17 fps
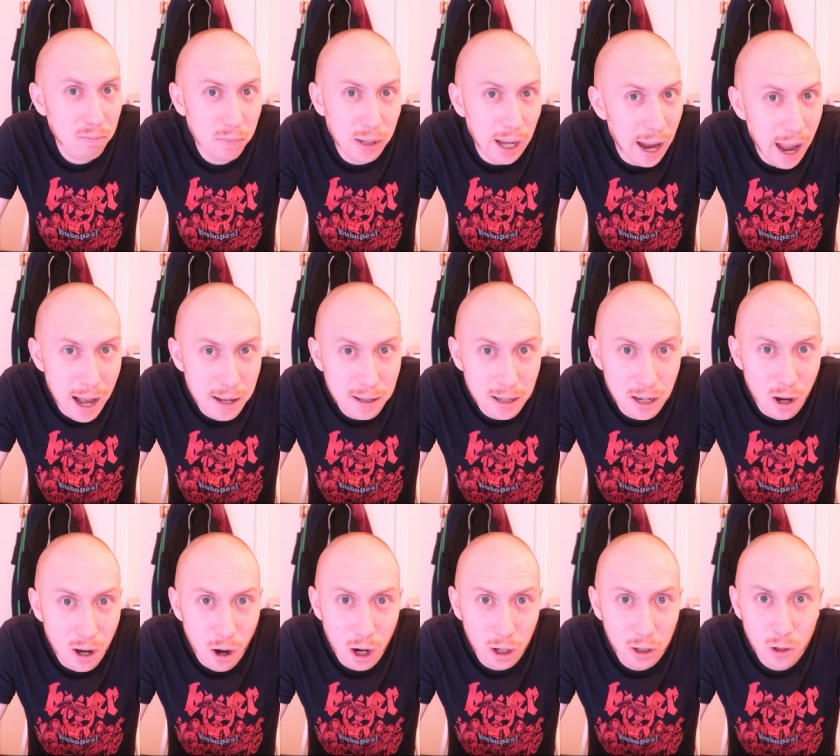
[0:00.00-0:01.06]
They ask
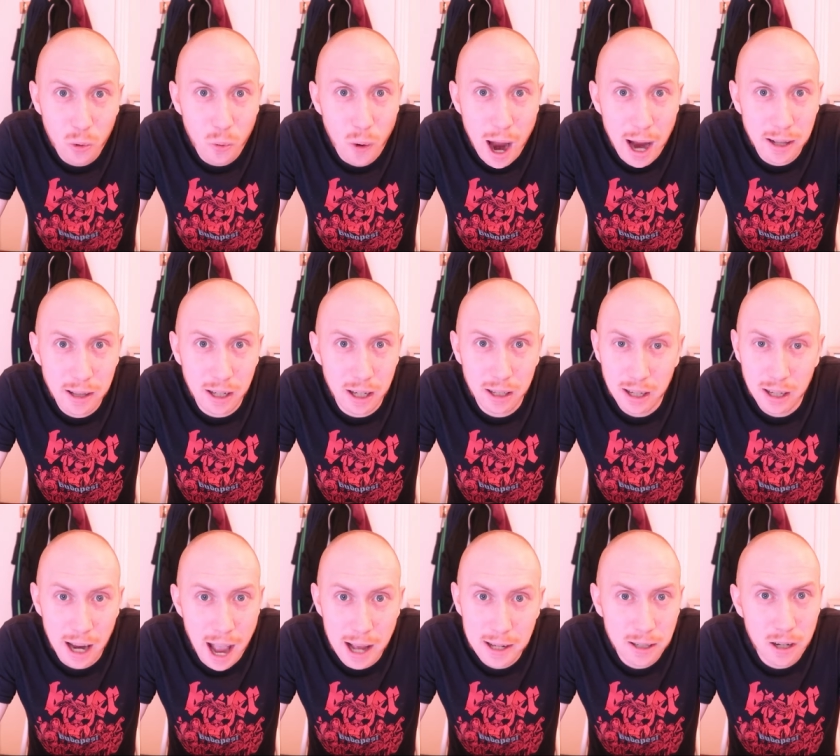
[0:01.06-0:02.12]
your crew ID.
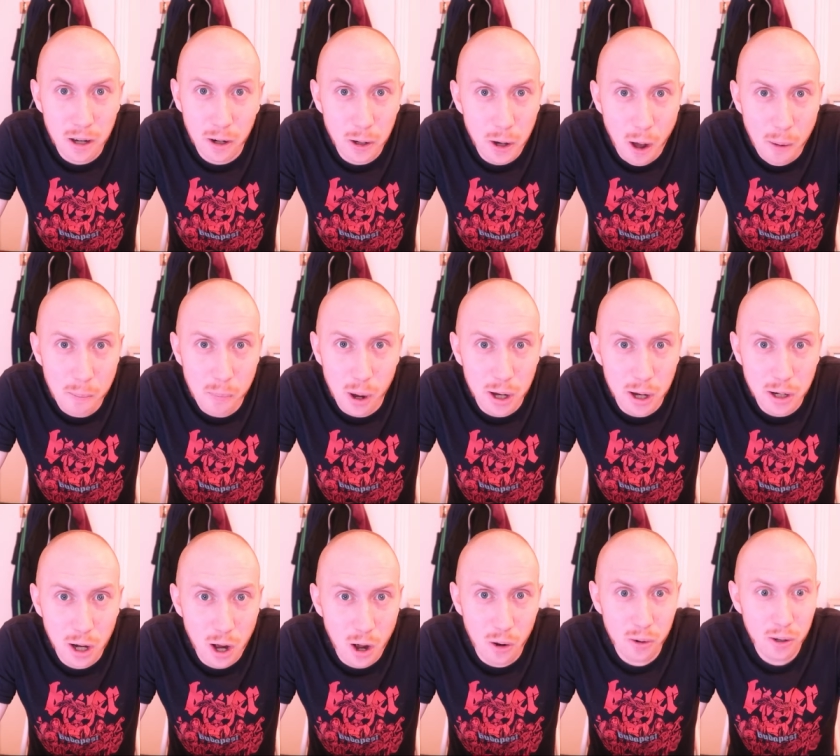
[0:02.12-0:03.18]
They ask your number, you
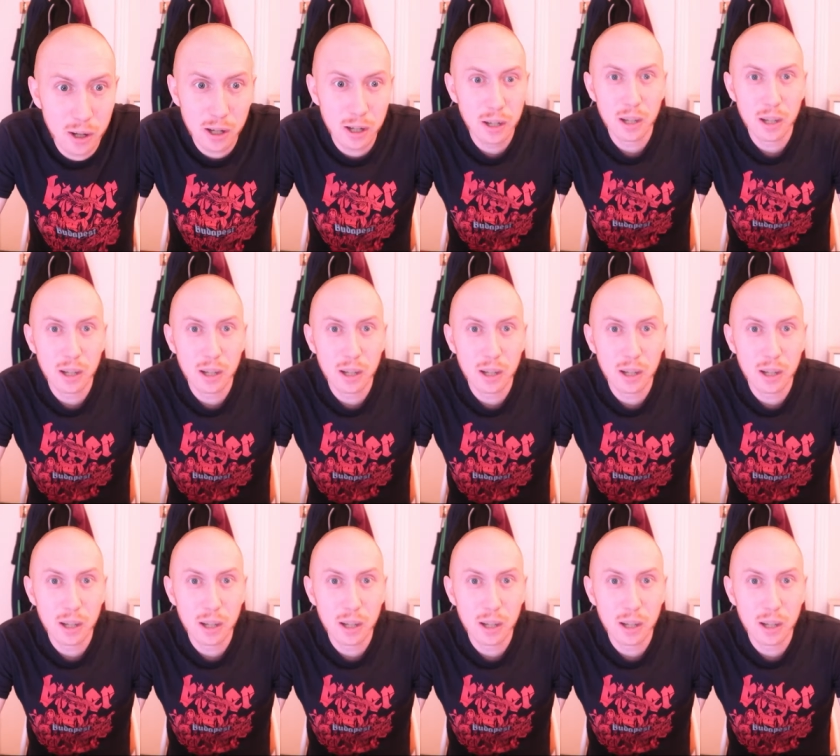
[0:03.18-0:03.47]
know,